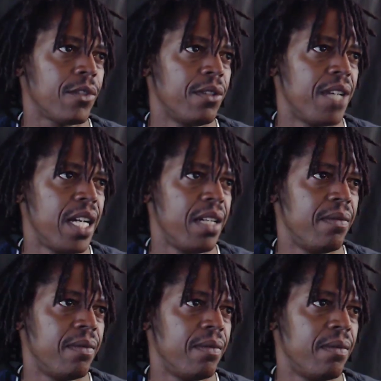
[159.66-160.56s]
Right?
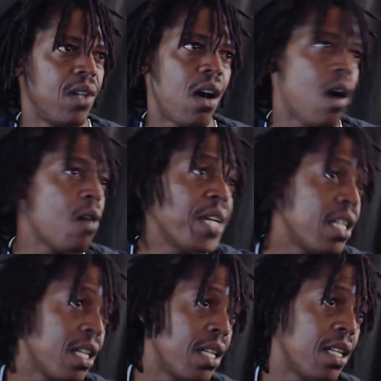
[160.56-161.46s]
Aren't we?
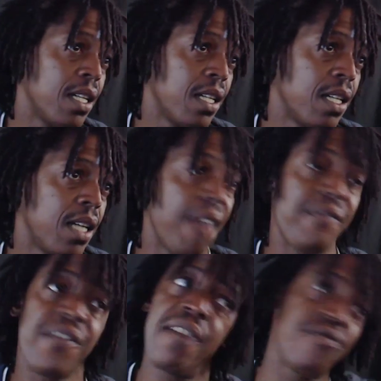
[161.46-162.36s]

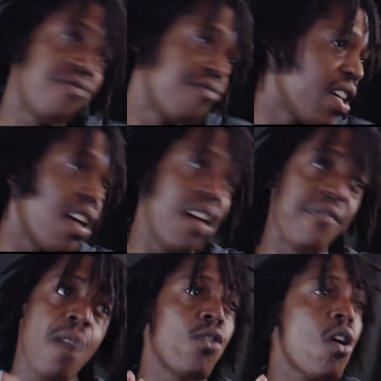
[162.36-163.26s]
If
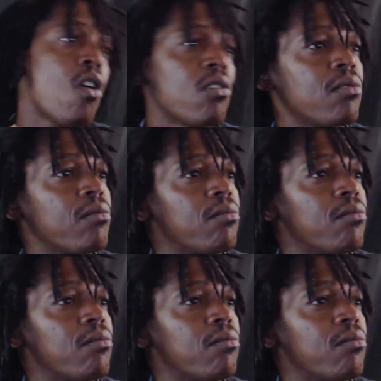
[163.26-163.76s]
I'm wrong,